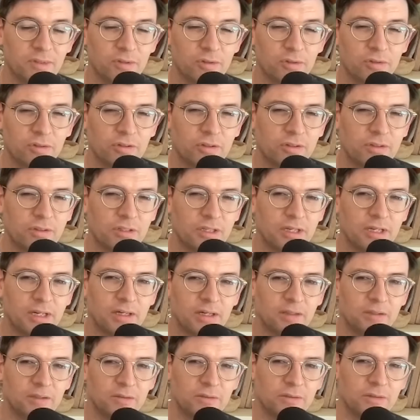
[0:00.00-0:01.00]

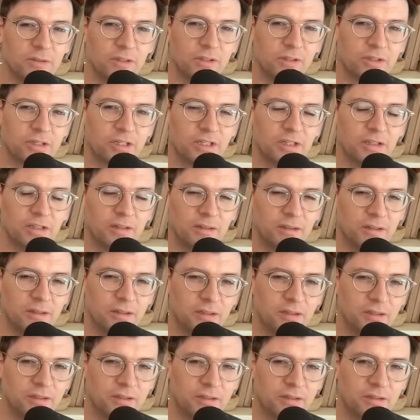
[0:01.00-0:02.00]
You're looking...
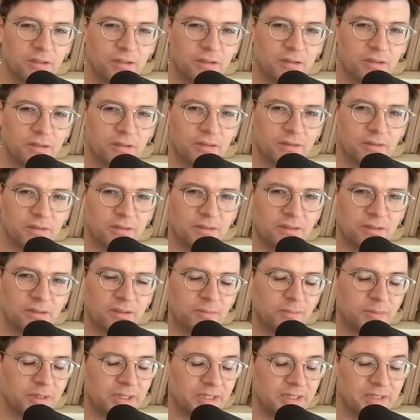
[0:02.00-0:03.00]

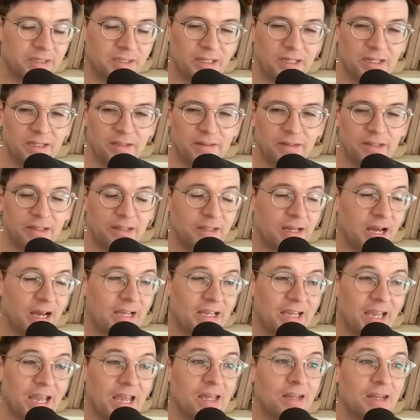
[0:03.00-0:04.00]
Oh, my God.
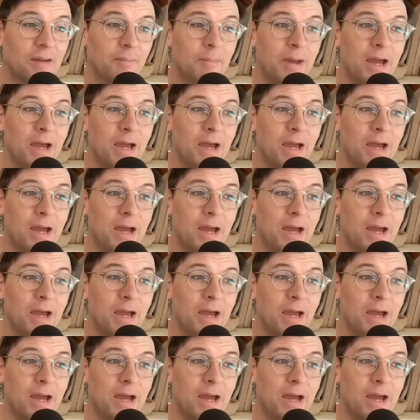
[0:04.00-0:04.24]
I can't